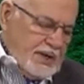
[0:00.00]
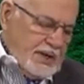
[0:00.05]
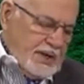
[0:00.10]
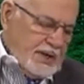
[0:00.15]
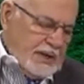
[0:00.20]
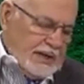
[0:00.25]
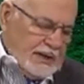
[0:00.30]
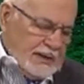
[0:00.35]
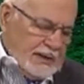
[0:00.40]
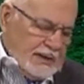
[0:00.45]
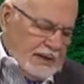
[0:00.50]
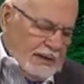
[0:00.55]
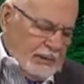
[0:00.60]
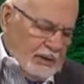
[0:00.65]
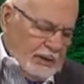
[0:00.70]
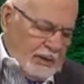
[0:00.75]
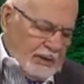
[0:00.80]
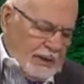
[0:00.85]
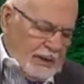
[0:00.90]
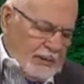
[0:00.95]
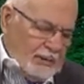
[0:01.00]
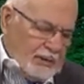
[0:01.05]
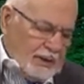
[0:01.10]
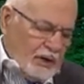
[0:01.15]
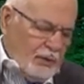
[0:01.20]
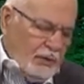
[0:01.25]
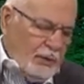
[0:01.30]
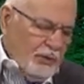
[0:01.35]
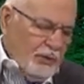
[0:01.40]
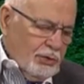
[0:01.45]
I want
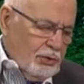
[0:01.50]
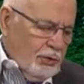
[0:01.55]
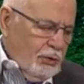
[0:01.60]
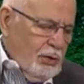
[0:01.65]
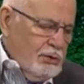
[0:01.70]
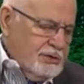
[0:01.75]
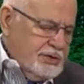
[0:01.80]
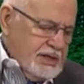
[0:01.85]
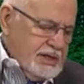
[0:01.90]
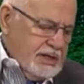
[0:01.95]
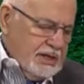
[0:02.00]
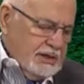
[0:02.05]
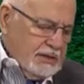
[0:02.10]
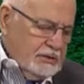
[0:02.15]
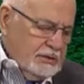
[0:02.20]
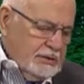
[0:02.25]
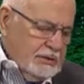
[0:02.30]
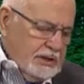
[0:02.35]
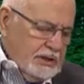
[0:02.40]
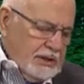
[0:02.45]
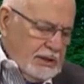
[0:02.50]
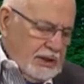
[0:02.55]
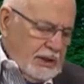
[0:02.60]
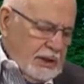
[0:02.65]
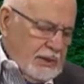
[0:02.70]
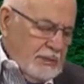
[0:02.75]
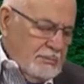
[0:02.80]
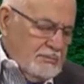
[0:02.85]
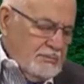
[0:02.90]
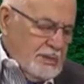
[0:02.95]
to quote a quote here
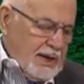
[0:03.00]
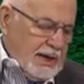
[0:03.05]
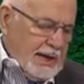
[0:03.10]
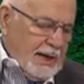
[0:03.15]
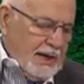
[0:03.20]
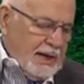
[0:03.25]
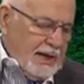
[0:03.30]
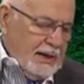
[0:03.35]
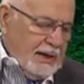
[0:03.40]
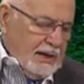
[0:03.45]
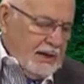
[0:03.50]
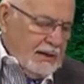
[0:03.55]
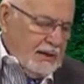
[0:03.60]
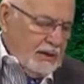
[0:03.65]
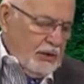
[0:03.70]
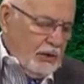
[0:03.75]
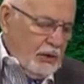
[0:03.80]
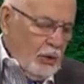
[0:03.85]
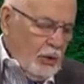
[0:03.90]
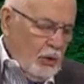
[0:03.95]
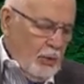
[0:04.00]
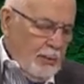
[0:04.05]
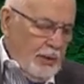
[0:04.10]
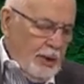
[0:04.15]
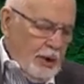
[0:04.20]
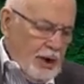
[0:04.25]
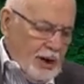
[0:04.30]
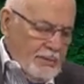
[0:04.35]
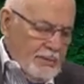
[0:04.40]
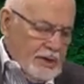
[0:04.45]
by O.
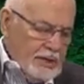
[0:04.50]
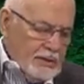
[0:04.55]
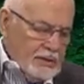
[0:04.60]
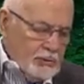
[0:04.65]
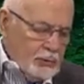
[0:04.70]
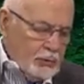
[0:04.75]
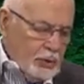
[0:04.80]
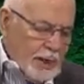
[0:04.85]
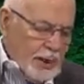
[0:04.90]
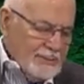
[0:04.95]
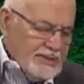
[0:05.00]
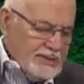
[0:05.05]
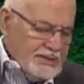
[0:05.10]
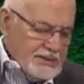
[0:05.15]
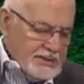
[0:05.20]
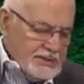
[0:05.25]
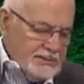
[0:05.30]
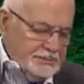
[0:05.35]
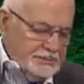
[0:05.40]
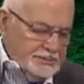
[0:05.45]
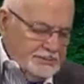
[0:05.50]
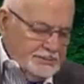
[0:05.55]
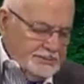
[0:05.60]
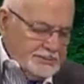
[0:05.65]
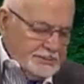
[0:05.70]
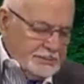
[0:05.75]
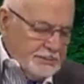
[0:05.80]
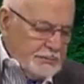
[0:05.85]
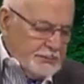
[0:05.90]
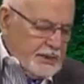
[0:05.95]
Palmer Robinson,
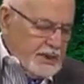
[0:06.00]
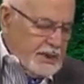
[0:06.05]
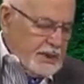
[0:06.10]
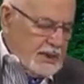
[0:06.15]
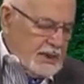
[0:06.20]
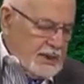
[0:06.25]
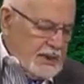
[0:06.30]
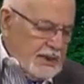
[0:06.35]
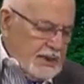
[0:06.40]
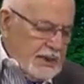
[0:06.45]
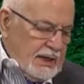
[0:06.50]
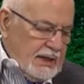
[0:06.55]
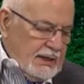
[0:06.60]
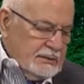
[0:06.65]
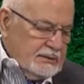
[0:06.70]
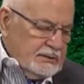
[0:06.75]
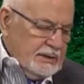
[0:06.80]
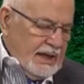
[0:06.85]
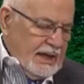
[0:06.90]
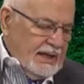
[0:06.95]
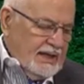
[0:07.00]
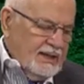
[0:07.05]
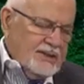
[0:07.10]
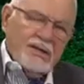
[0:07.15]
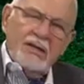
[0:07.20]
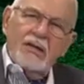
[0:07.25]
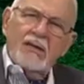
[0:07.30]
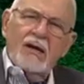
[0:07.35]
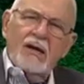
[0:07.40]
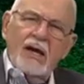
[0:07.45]

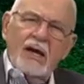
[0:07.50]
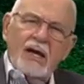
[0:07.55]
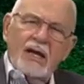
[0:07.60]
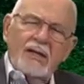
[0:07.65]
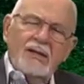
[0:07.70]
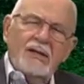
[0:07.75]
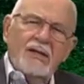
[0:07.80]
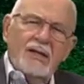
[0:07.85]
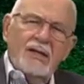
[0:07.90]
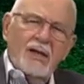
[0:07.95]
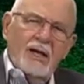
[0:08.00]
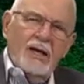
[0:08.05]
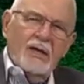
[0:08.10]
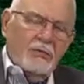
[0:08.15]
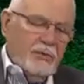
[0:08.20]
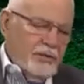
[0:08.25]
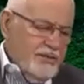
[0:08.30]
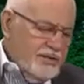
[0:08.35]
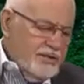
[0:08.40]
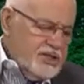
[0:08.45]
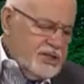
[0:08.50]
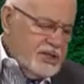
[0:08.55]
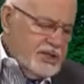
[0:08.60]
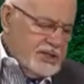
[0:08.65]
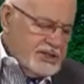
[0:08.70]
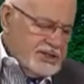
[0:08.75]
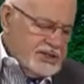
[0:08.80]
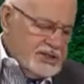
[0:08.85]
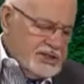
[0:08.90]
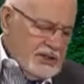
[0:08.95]
editor and
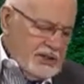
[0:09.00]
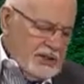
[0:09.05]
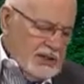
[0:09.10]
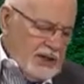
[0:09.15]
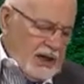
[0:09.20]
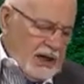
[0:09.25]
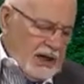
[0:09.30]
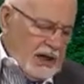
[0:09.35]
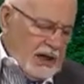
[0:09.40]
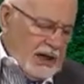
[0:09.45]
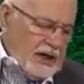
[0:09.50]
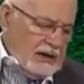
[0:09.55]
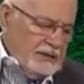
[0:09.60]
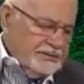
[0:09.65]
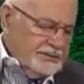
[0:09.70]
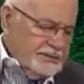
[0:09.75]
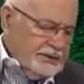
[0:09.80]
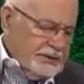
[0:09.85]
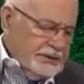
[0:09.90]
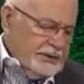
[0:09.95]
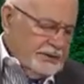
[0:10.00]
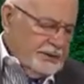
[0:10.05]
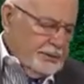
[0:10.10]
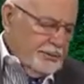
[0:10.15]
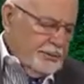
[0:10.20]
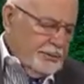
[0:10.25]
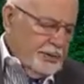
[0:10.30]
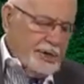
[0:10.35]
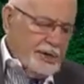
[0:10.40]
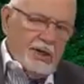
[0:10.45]
revisionist of the
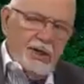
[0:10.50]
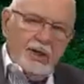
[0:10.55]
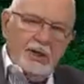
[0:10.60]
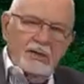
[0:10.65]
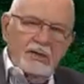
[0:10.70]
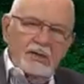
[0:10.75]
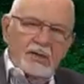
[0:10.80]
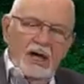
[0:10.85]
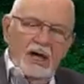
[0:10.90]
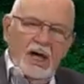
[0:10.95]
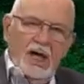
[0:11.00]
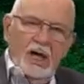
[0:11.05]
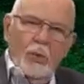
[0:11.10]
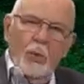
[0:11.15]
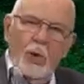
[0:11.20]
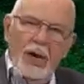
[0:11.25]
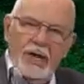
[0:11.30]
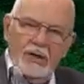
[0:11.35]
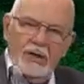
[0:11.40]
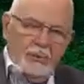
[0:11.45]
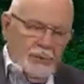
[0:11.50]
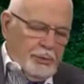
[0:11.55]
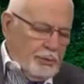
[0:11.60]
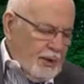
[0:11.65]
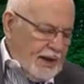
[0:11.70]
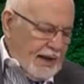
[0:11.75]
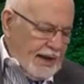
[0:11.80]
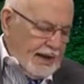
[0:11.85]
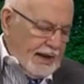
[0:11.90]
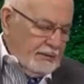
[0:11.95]
book A Way to
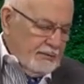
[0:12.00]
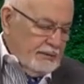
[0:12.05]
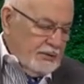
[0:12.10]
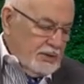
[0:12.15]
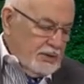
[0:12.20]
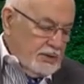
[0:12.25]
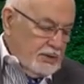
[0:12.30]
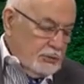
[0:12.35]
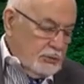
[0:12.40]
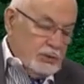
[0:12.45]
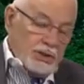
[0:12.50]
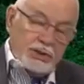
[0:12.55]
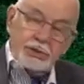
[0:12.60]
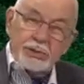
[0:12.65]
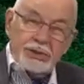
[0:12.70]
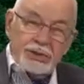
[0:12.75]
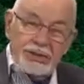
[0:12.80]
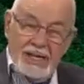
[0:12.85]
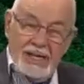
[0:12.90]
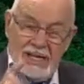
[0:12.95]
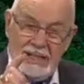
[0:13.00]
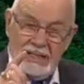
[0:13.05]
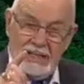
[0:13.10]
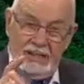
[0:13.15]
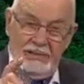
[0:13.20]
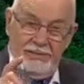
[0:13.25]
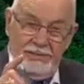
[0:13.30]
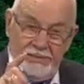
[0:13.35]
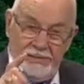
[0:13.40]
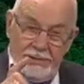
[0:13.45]
Pray, which was
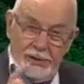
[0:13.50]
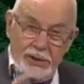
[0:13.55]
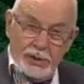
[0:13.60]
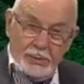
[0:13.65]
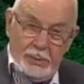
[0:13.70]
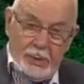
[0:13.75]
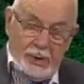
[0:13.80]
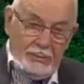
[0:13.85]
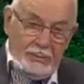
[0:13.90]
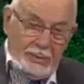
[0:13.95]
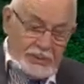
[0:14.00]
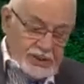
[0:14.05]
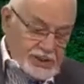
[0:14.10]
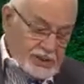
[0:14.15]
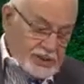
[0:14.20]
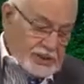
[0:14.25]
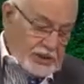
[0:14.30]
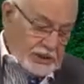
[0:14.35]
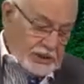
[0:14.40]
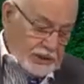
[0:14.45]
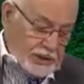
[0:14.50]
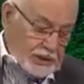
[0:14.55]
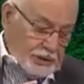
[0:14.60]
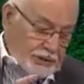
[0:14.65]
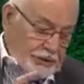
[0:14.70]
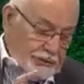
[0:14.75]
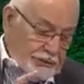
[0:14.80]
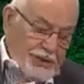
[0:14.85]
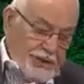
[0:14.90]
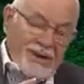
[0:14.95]
actually first published
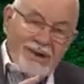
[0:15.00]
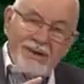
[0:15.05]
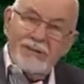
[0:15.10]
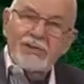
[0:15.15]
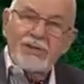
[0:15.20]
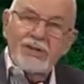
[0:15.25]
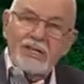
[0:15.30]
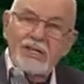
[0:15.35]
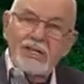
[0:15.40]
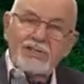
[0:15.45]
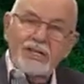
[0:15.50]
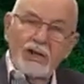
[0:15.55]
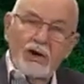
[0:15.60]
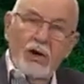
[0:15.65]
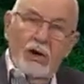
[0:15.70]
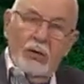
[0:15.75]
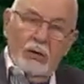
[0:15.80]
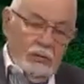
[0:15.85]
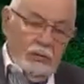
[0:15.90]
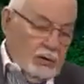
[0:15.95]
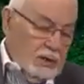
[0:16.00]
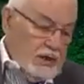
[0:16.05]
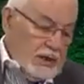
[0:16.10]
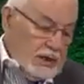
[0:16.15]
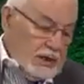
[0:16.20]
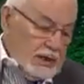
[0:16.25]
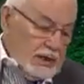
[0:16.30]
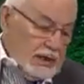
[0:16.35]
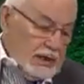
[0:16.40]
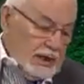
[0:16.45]
300 years ago
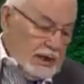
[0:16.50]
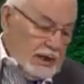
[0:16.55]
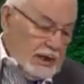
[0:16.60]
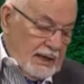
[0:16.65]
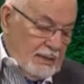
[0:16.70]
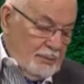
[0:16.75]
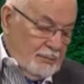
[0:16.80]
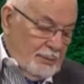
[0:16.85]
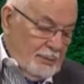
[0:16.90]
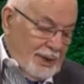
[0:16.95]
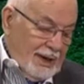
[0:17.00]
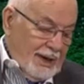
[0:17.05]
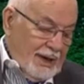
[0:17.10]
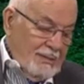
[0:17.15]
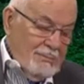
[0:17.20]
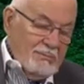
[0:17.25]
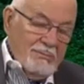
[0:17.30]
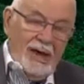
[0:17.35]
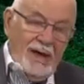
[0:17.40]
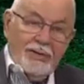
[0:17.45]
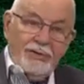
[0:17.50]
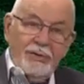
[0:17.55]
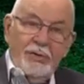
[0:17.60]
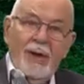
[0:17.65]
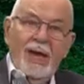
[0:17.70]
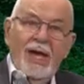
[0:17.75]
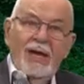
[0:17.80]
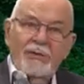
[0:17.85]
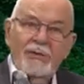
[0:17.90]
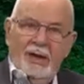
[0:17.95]
by Matthew
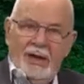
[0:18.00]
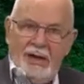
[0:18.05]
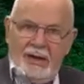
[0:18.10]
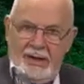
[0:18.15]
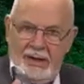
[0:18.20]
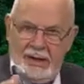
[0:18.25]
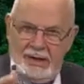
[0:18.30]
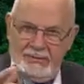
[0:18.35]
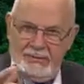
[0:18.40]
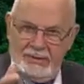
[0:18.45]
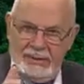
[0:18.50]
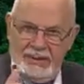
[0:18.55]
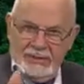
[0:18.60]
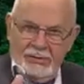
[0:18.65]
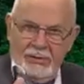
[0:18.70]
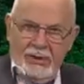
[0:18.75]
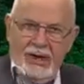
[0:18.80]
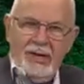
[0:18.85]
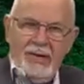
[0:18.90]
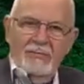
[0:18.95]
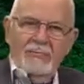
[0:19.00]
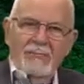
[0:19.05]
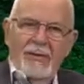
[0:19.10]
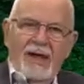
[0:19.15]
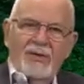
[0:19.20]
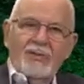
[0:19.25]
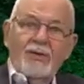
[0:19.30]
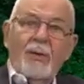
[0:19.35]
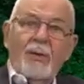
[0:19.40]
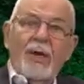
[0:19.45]
Henry. Yeah, that's right,
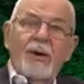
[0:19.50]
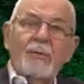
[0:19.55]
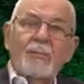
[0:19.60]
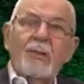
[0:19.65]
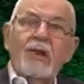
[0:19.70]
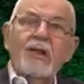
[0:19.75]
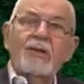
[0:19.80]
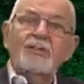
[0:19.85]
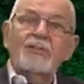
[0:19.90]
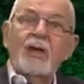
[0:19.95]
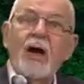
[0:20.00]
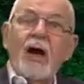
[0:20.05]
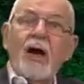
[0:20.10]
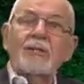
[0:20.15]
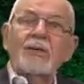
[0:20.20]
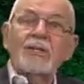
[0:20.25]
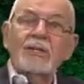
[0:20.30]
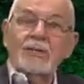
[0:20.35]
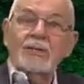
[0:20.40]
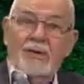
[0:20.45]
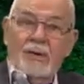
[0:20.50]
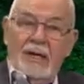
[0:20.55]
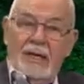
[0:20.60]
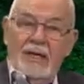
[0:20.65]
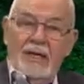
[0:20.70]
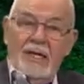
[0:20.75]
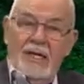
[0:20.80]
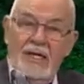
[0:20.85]
Matthew Henry's commentary.